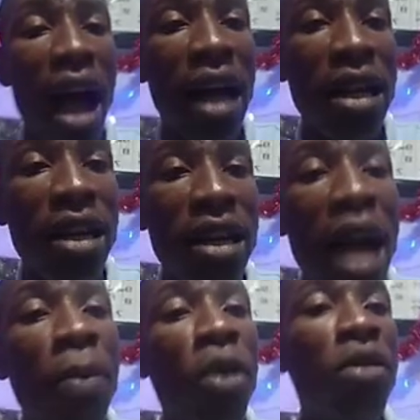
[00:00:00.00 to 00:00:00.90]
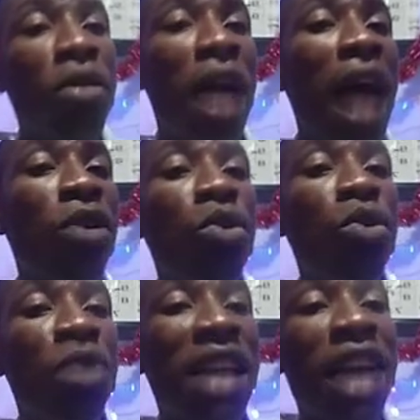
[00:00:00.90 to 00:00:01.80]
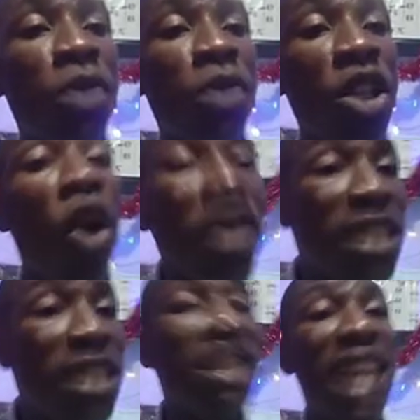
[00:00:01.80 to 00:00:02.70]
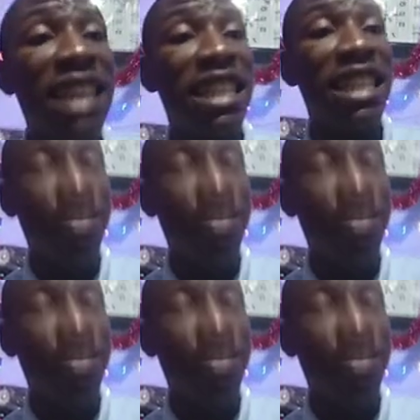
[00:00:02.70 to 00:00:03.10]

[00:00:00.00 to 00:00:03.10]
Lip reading: carbon anode will react with the oxygen that is being